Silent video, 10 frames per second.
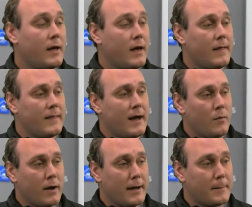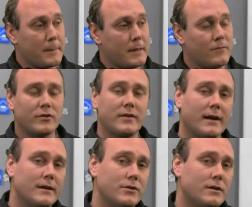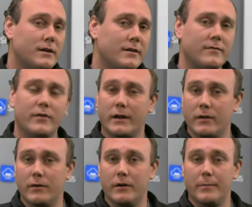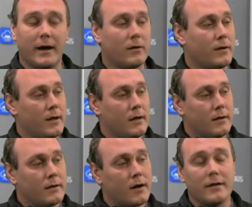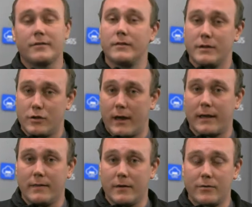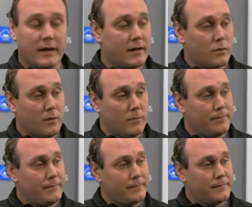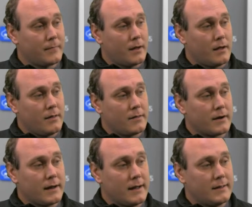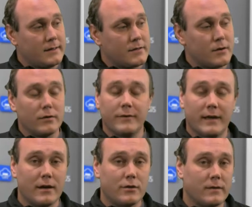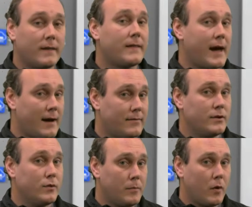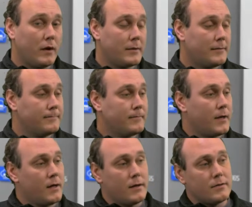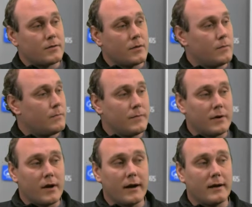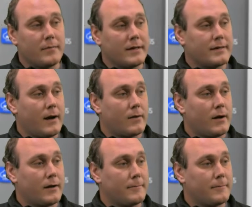And that way, if your technician isn't very good about constantly checking their schedule, they're going to get this notification that they have a new appointment, so that they're not going to miss out on it.